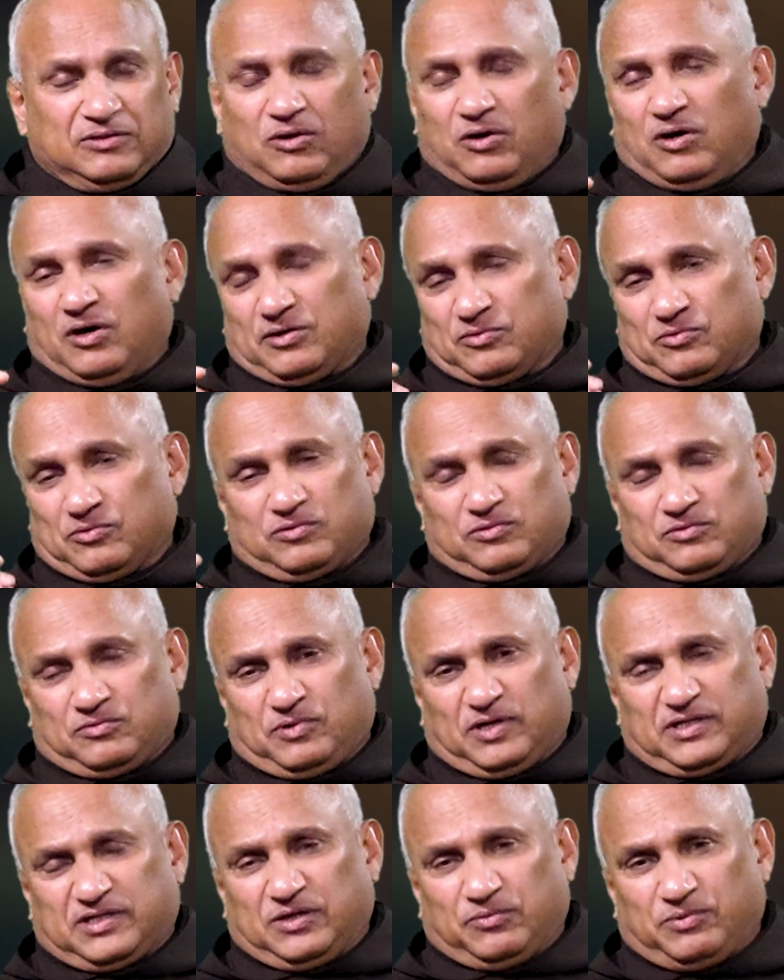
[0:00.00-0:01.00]
or
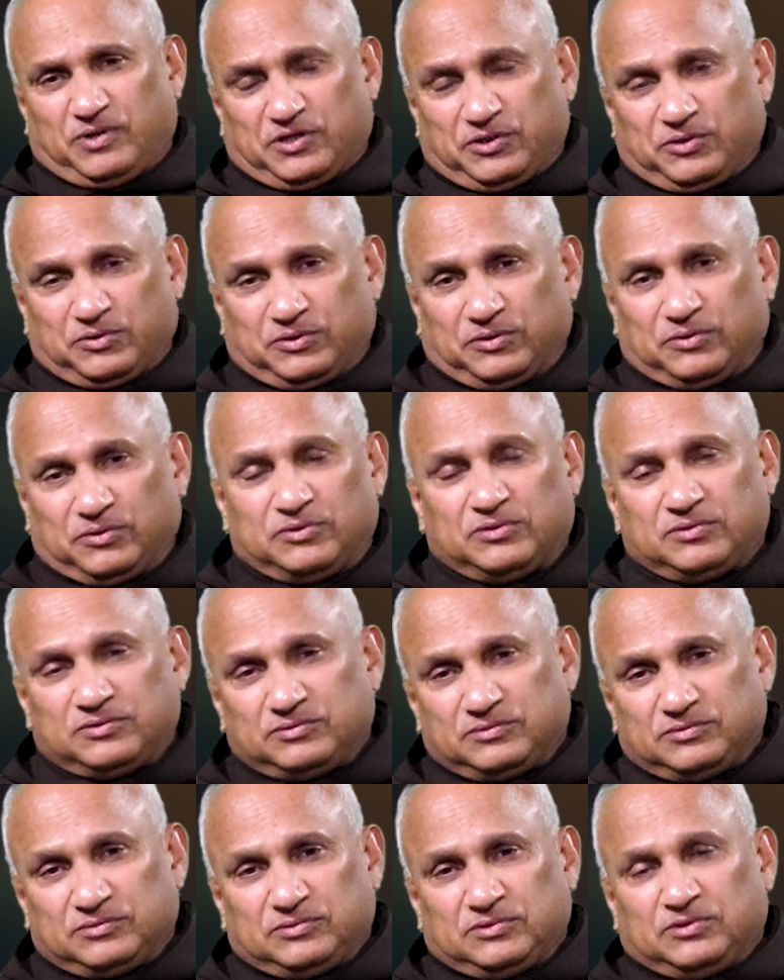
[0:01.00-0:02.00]
whatever you
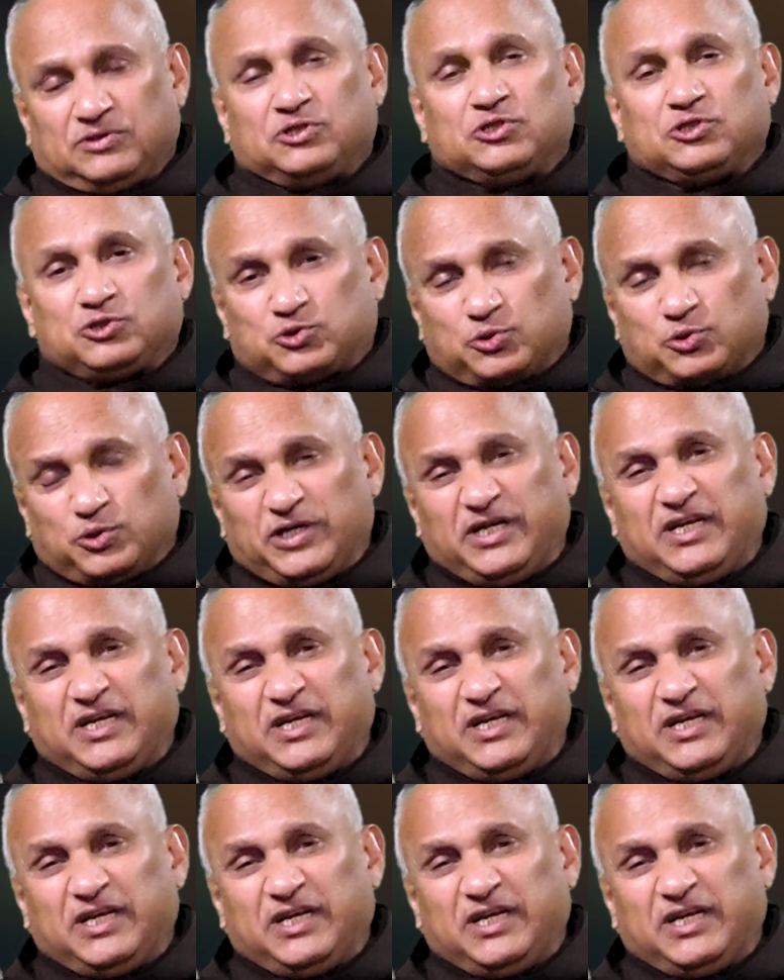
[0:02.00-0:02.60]
do